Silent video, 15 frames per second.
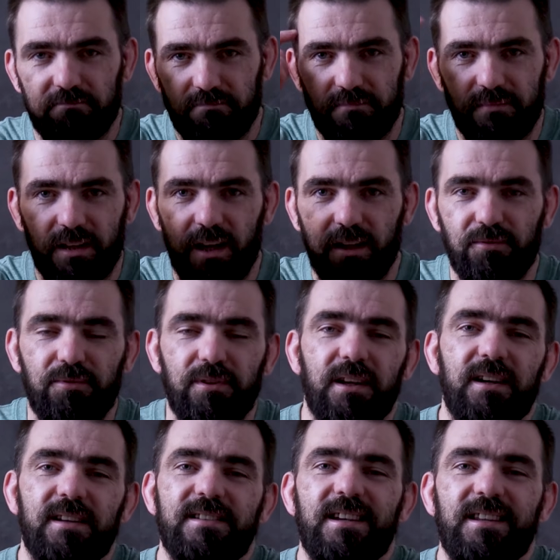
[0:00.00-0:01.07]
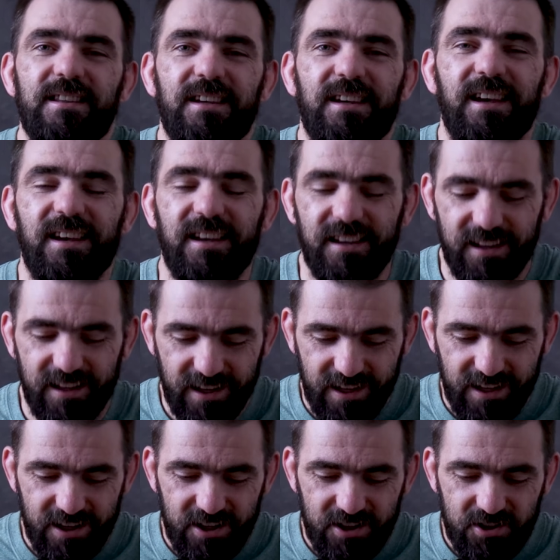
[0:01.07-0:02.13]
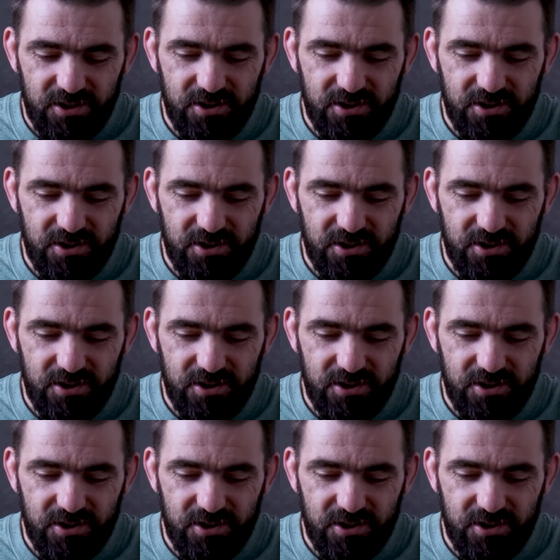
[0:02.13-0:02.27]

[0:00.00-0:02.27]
the recipe book and